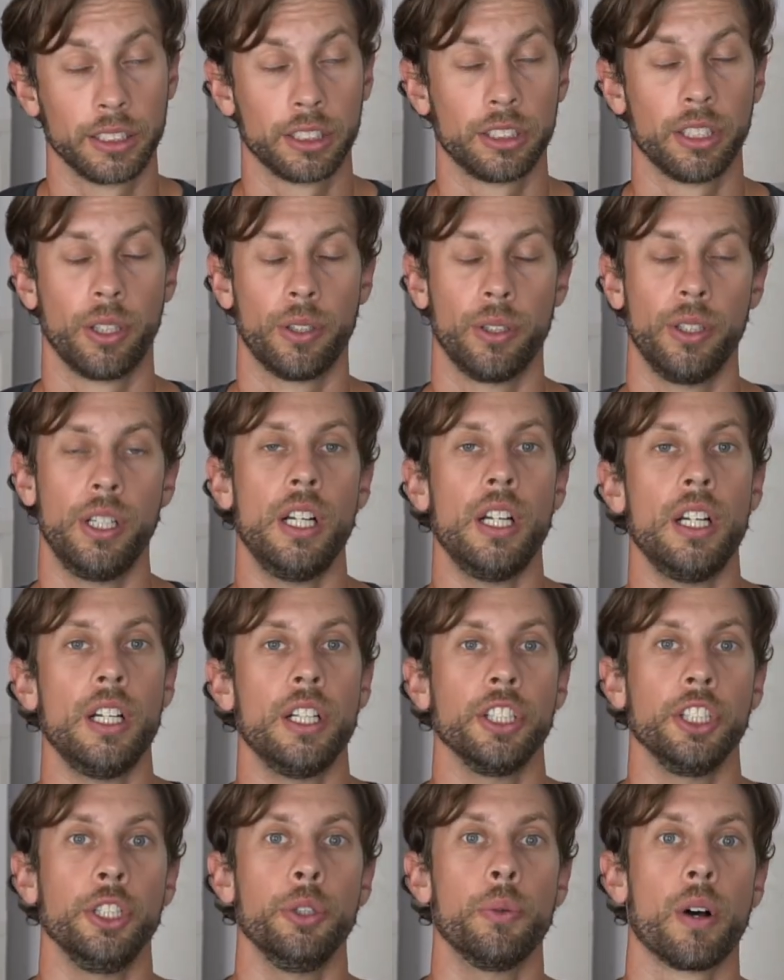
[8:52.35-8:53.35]
So
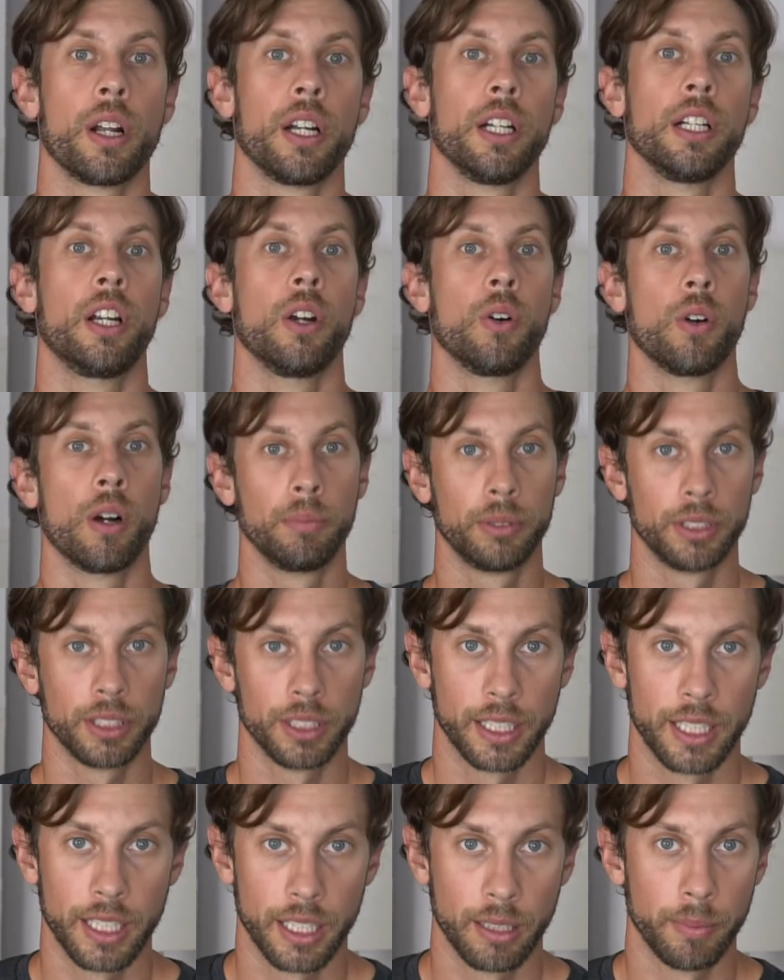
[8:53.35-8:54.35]
you wanna go up to
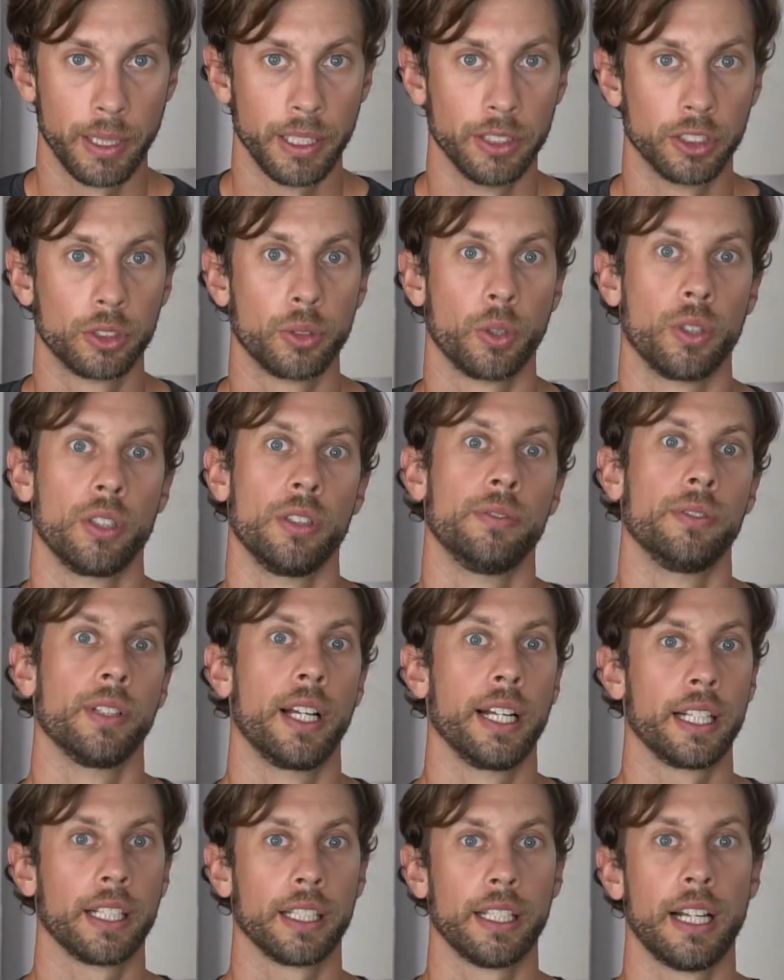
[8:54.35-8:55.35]
them and sort of
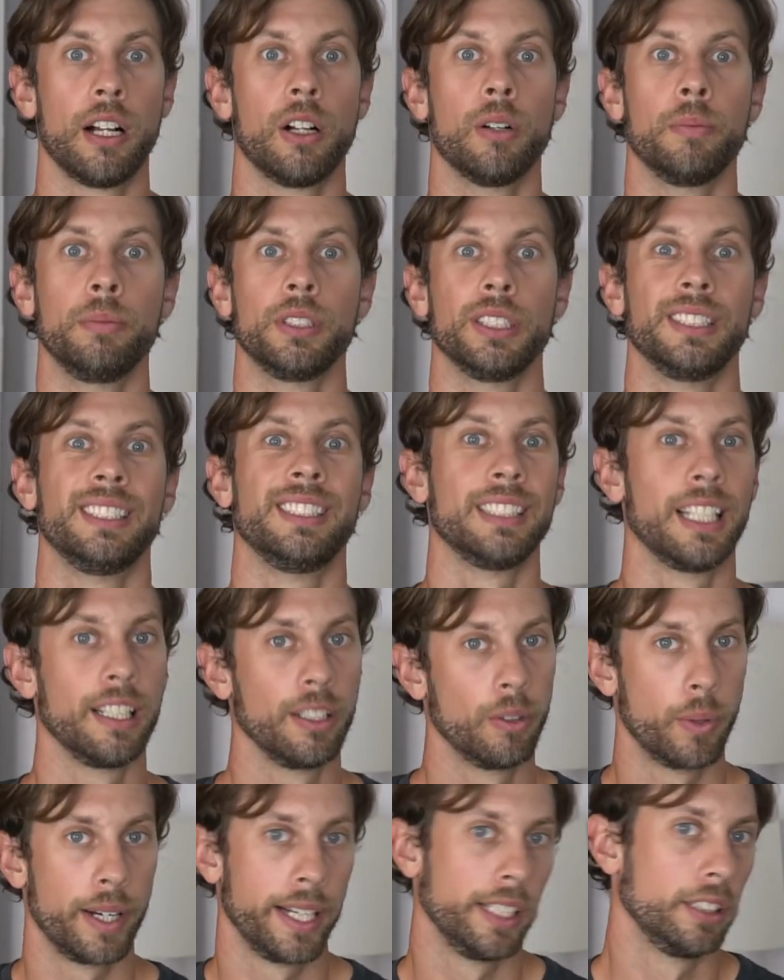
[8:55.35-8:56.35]
like help to
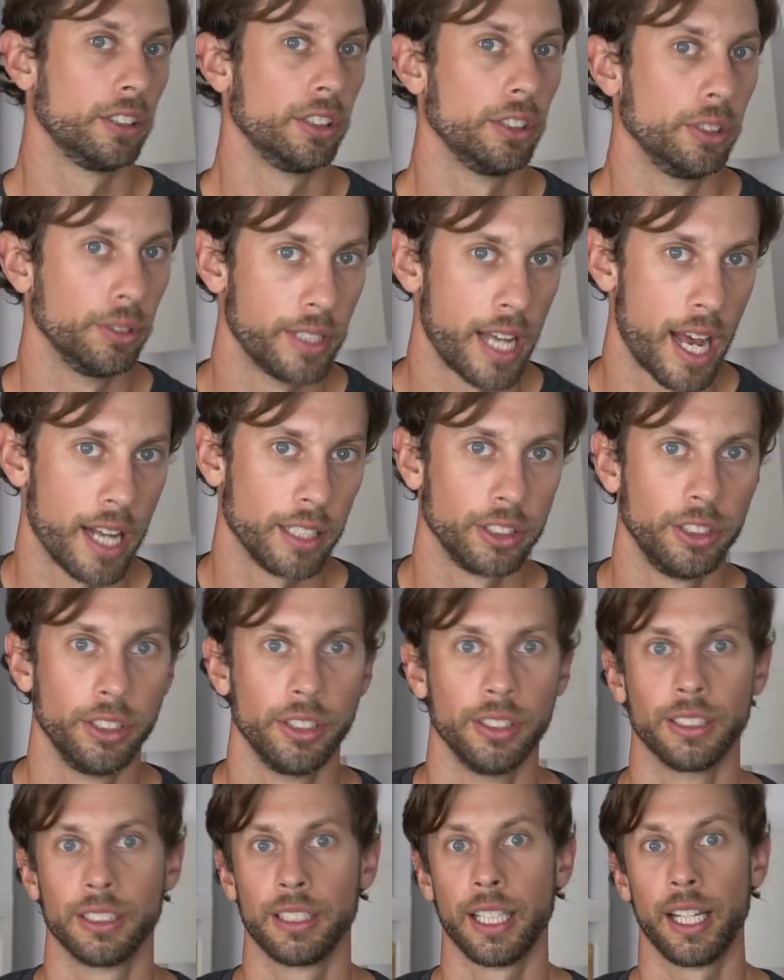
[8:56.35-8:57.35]
segue to that. So you
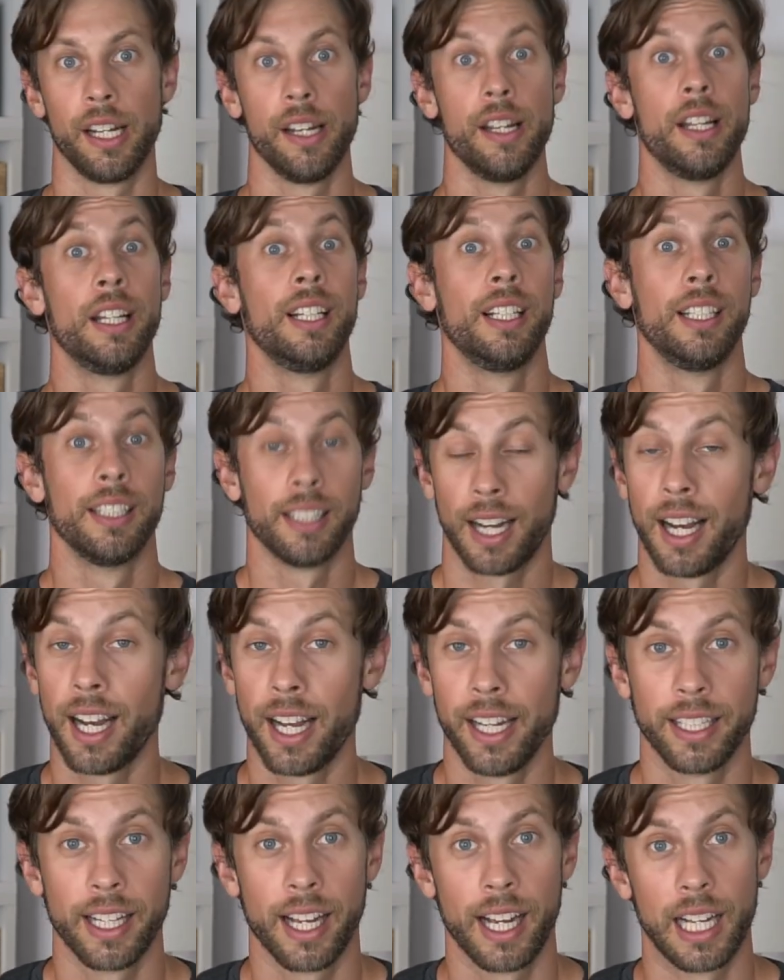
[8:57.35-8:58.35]
can say,
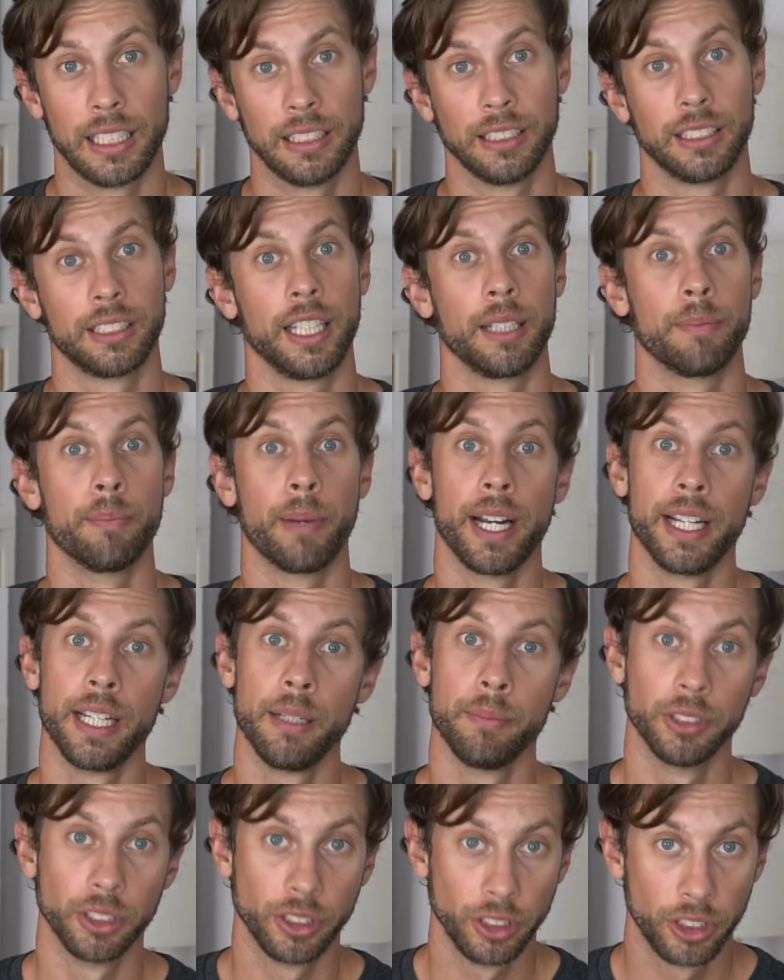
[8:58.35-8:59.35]
hi guys, like my
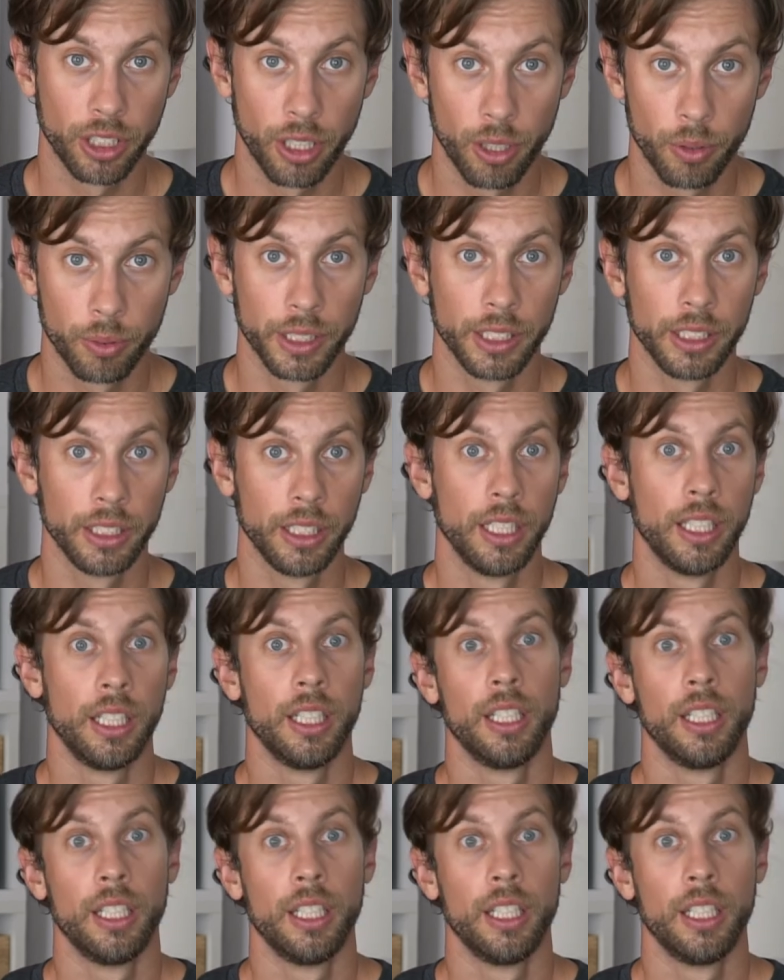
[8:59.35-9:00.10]
name is Joey,